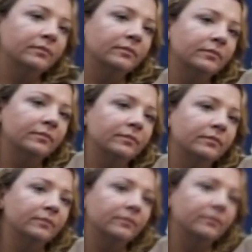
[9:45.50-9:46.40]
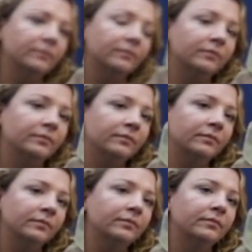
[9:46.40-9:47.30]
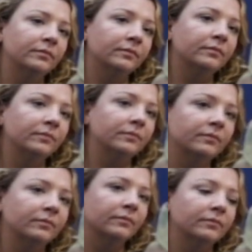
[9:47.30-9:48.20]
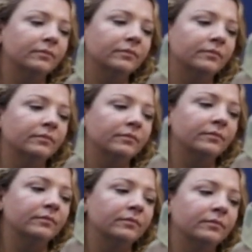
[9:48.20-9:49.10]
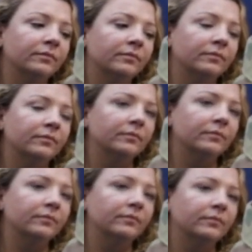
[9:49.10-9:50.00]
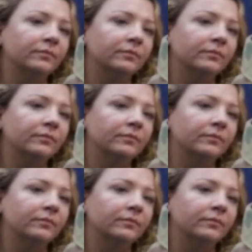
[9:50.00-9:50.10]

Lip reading: (not speaking)